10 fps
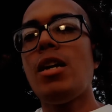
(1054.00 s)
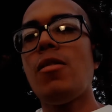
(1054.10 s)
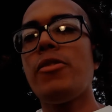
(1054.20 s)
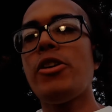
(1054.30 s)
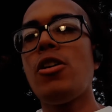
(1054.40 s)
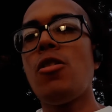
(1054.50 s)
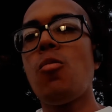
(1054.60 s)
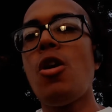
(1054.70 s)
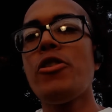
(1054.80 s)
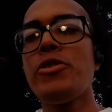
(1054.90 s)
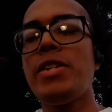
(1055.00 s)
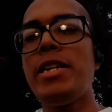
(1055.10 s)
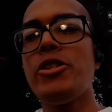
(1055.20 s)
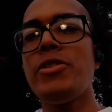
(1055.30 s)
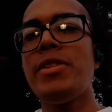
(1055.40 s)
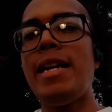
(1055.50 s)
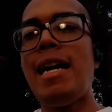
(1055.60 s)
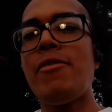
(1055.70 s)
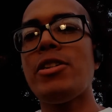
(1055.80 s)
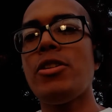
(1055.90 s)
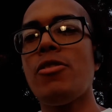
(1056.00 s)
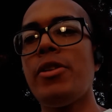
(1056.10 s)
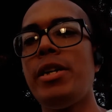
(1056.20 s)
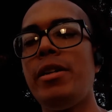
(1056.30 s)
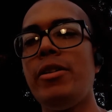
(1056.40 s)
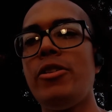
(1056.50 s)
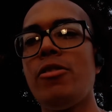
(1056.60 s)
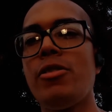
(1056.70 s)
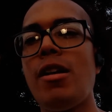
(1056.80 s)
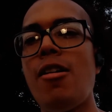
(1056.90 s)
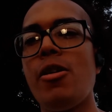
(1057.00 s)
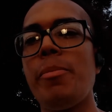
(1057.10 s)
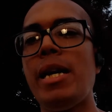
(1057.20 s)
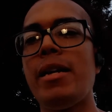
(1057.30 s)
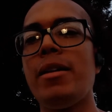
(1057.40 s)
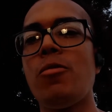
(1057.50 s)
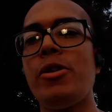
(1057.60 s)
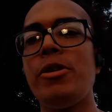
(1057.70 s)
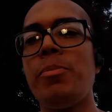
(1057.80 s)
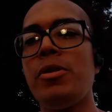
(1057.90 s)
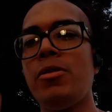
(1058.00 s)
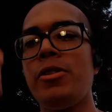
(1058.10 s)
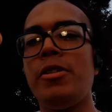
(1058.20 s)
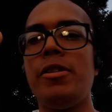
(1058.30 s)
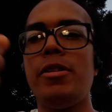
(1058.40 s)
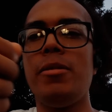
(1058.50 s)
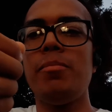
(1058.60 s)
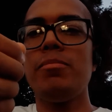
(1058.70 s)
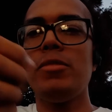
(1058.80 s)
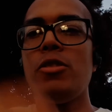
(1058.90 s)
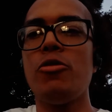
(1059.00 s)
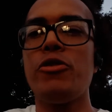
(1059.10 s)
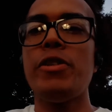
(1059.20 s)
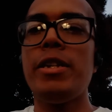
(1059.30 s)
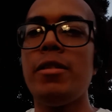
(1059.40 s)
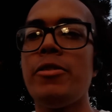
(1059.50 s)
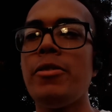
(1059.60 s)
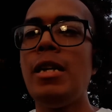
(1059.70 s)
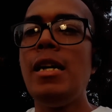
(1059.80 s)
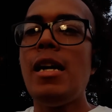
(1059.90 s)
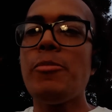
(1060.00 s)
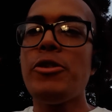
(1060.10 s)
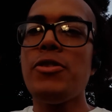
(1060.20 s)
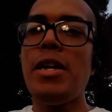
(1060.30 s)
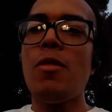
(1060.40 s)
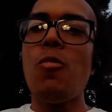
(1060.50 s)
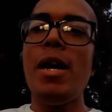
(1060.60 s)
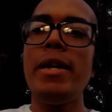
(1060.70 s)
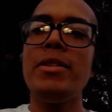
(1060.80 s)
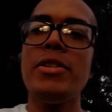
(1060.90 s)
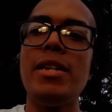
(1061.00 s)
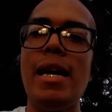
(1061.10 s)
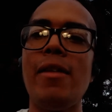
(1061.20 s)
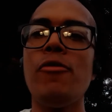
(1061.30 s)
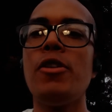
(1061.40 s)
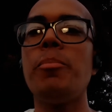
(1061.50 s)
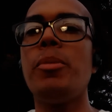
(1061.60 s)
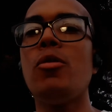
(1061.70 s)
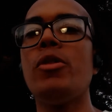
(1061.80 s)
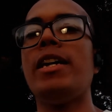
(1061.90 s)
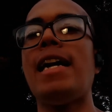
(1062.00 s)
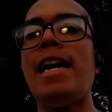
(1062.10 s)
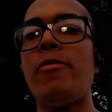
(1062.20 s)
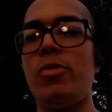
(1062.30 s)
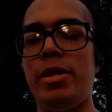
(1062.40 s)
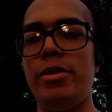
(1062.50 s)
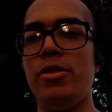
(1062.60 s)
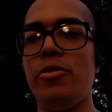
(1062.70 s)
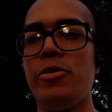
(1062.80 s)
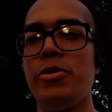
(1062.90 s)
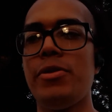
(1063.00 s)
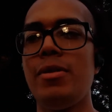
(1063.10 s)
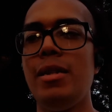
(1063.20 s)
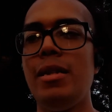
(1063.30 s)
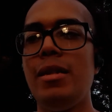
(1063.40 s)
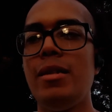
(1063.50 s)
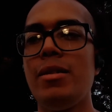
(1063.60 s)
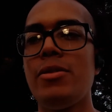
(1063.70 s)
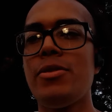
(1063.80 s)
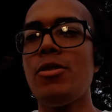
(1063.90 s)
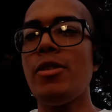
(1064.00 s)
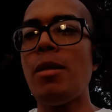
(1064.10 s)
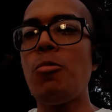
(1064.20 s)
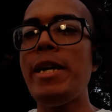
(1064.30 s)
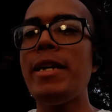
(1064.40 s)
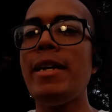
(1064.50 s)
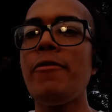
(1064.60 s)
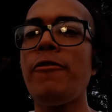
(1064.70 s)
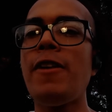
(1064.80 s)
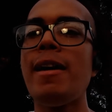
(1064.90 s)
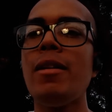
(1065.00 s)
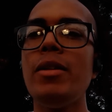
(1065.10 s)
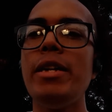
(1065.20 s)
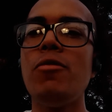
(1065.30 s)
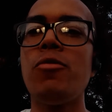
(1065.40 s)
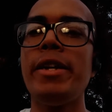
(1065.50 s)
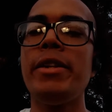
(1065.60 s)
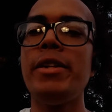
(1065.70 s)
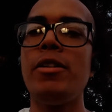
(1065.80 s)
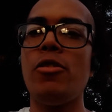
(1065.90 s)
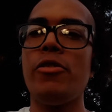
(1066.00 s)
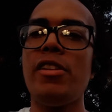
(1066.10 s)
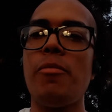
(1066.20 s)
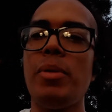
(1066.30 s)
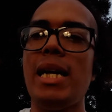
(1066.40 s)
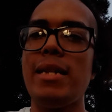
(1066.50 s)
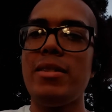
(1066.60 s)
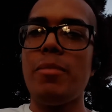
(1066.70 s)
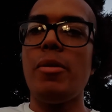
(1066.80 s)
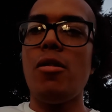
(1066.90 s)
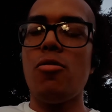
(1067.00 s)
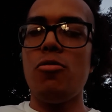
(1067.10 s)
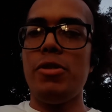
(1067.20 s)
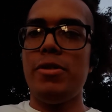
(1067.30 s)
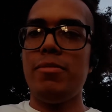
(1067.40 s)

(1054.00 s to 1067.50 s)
The water stations they have at Target, the automatic where you put the little drink under. I'm just like, why doesn't every building have one of those? So that we can finally rid the earth of plastic bottles.